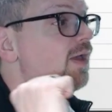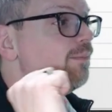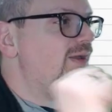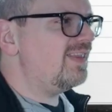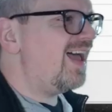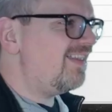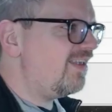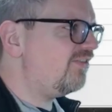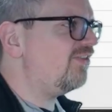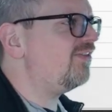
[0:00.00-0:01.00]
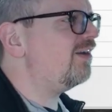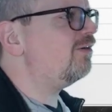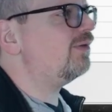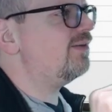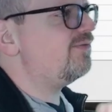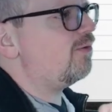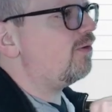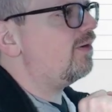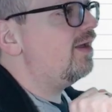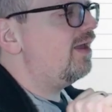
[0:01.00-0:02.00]
but not necessarily
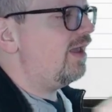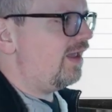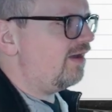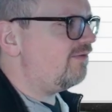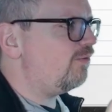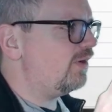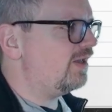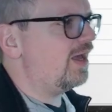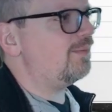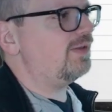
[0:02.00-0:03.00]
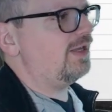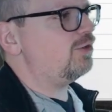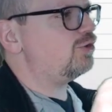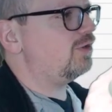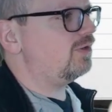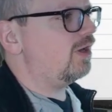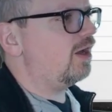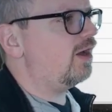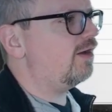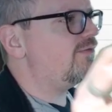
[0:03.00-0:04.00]
for every combination
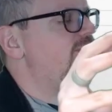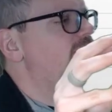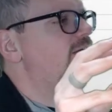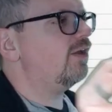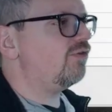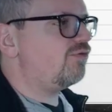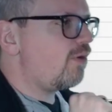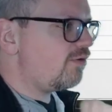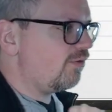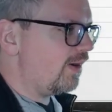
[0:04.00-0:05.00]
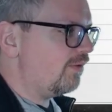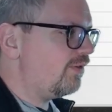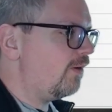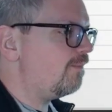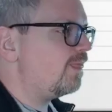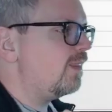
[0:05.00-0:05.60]
of instructor out there.